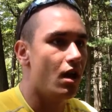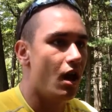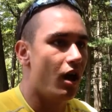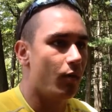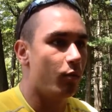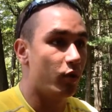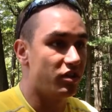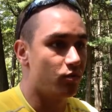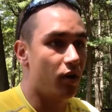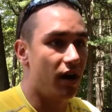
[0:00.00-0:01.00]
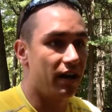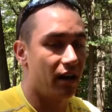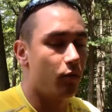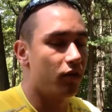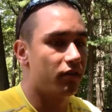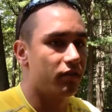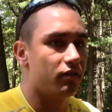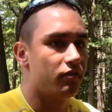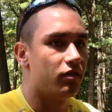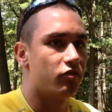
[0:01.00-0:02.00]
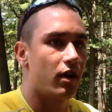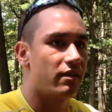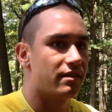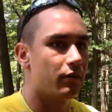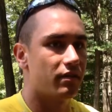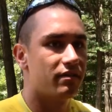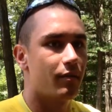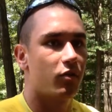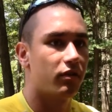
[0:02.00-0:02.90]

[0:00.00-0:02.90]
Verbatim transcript: um, which is why I wanted to, to try this out this summer